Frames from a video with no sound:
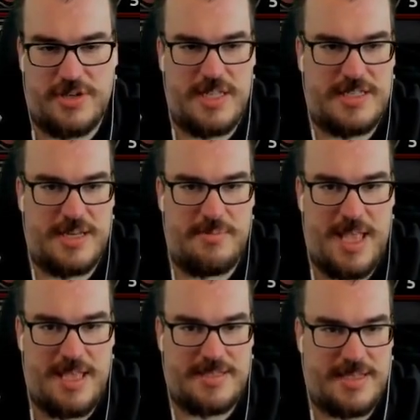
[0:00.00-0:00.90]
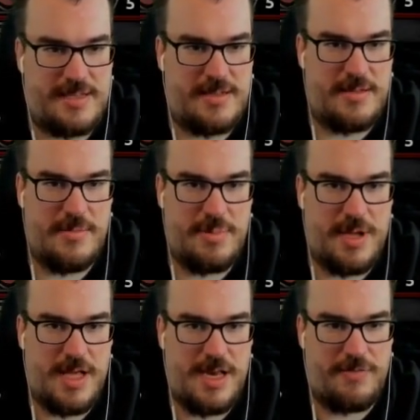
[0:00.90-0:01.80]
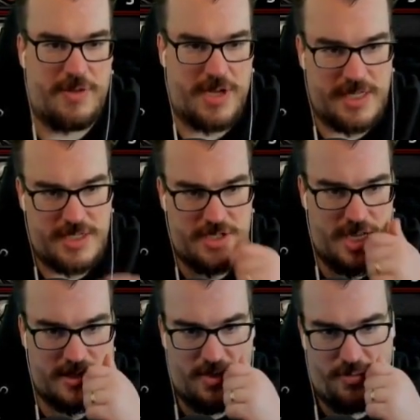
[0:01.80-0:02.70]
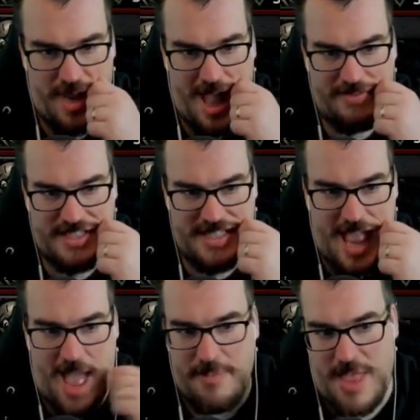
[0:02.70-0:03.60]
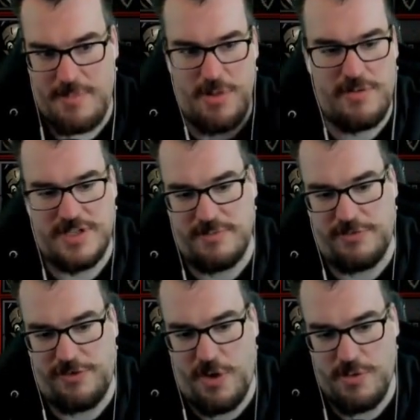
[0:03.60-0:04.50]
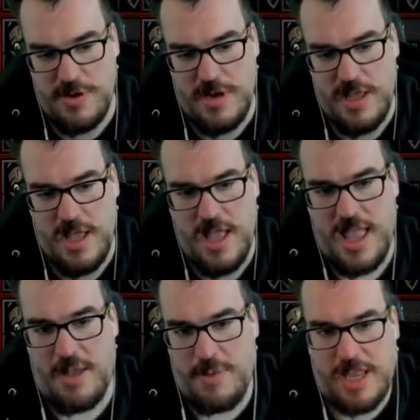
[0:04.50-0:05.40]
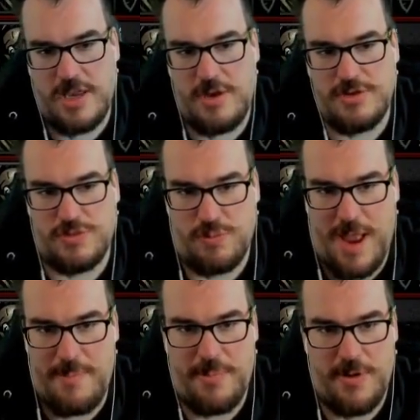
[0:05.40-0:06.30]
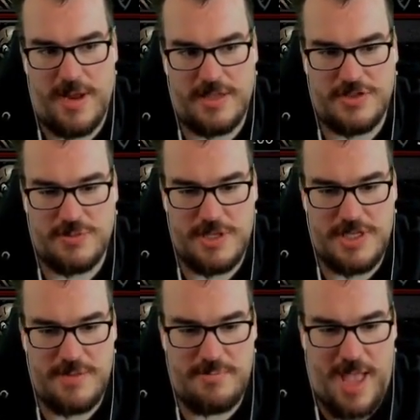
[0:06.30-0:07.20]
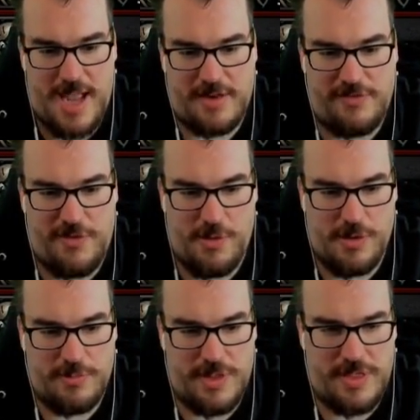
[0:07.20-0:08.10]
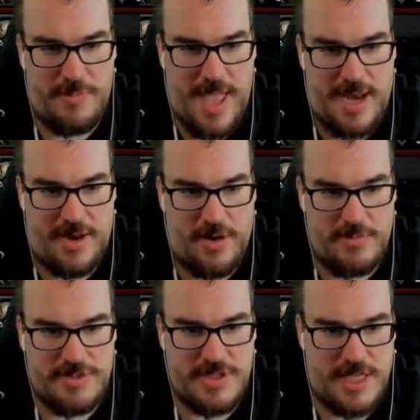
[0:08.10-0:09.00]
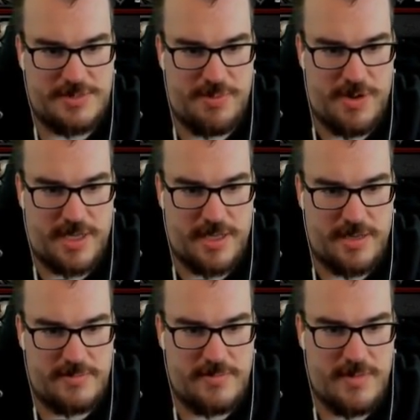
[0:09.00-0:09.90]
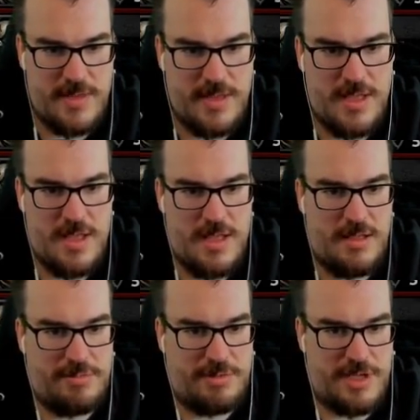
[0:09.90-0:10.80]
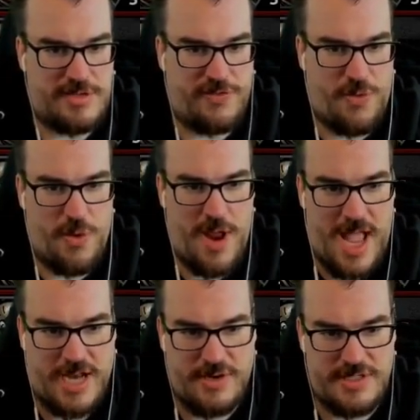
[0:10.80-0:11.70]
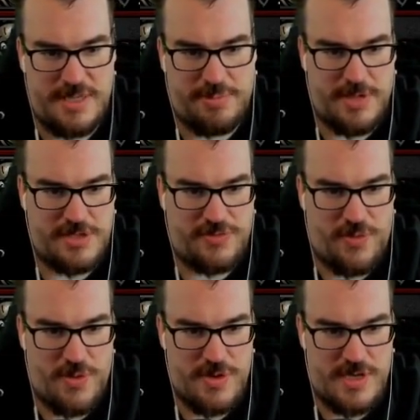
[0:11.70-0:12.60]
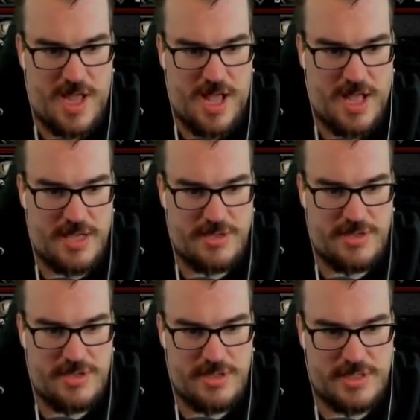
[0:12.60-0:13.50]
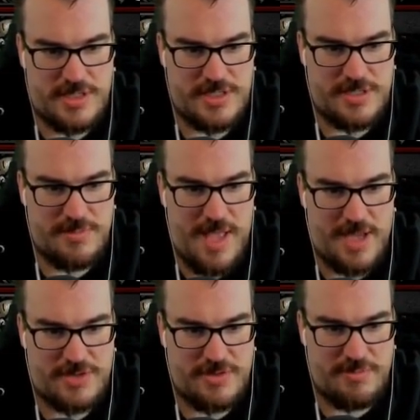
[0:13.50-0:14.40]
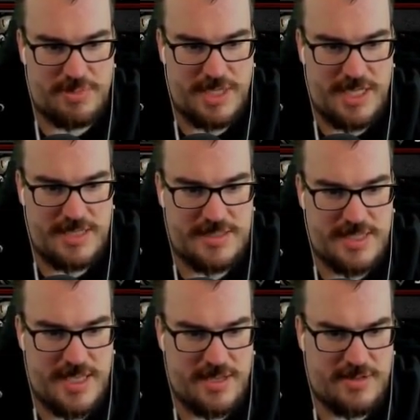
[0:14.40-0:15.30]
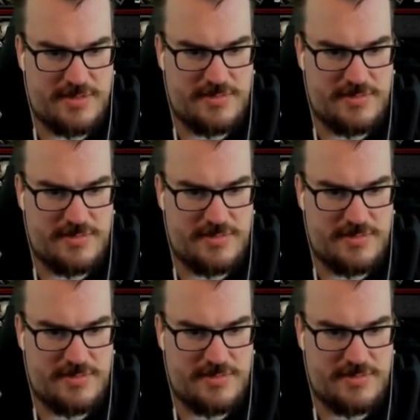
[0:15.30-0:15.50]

isn't amazing, but if we look at the jester, if we have stab, that moves him forward. And we can use Rampart and switch him back and forward with the man-at-arms, so that's pretty good. Plus four accuracy, plus four dodge. This is some extra bleed skill.